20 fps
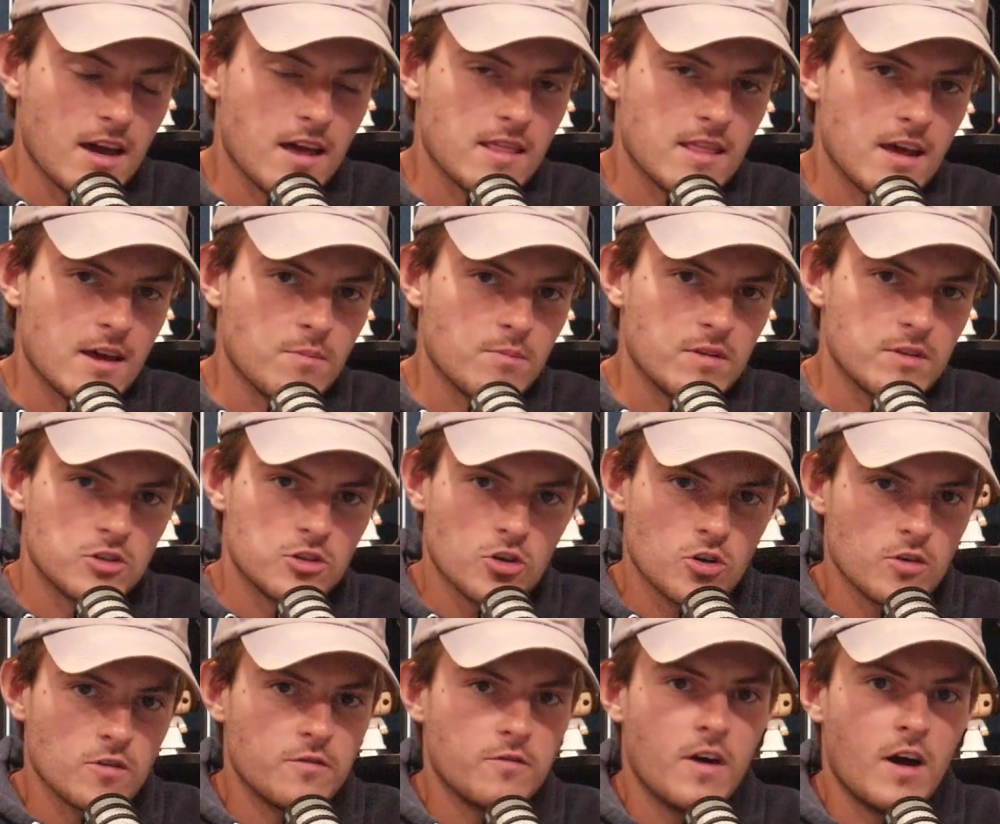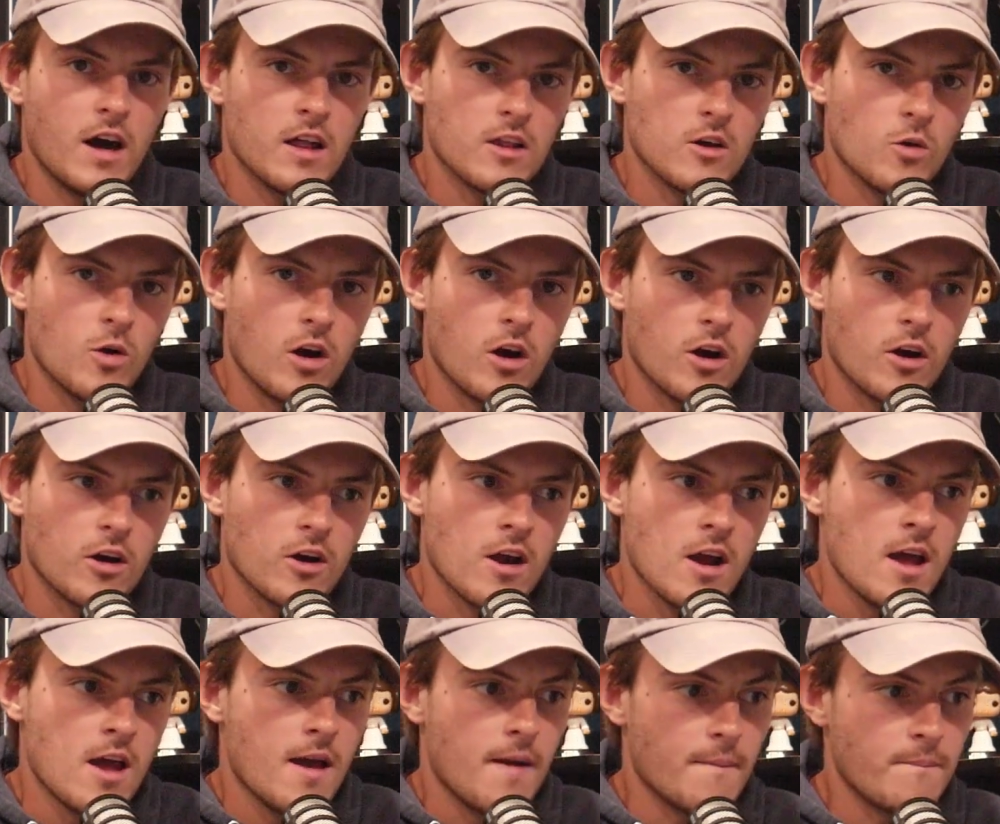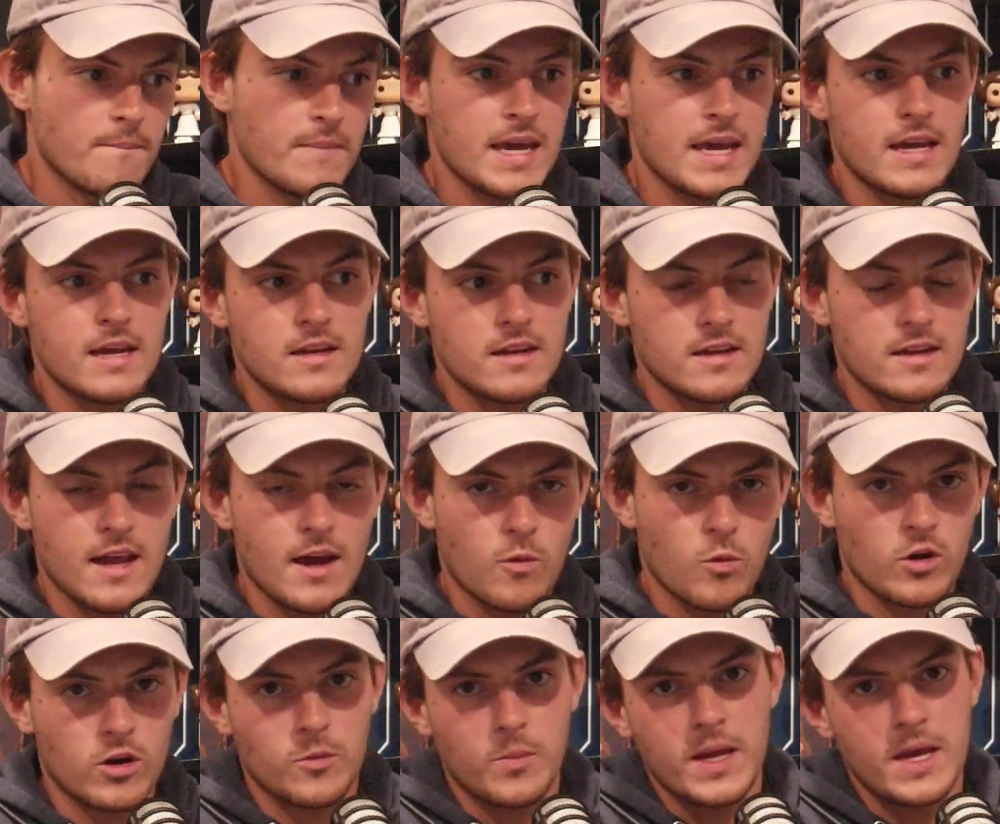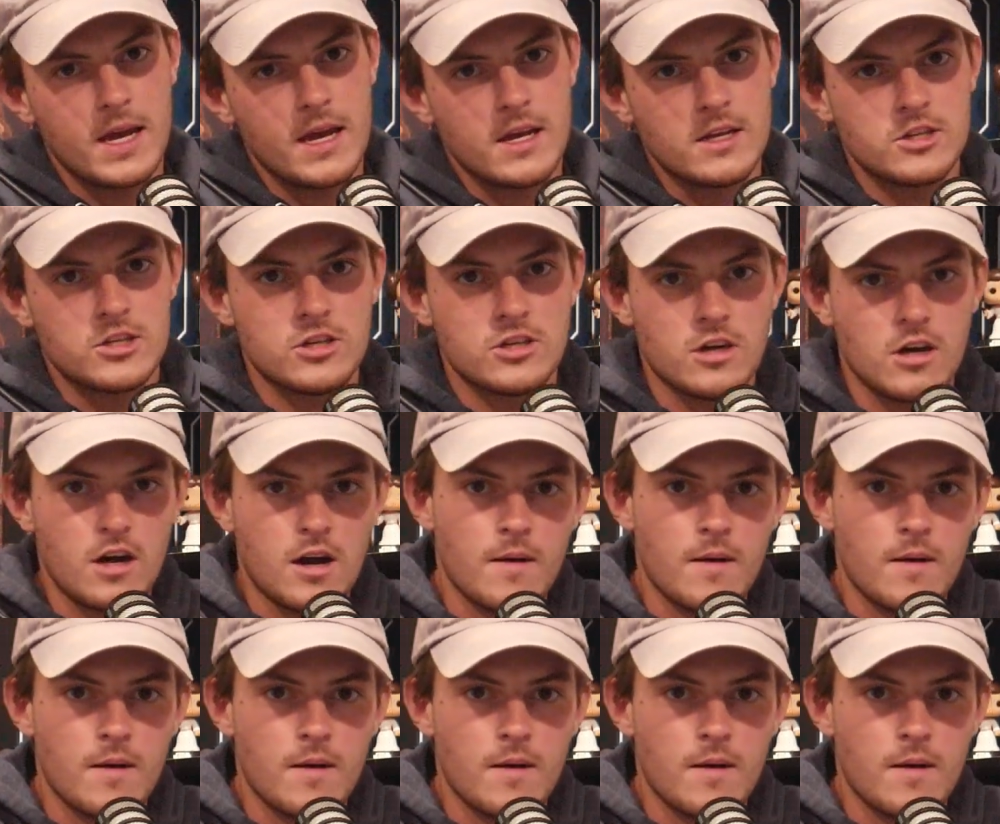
And then be sure to follow our main network page,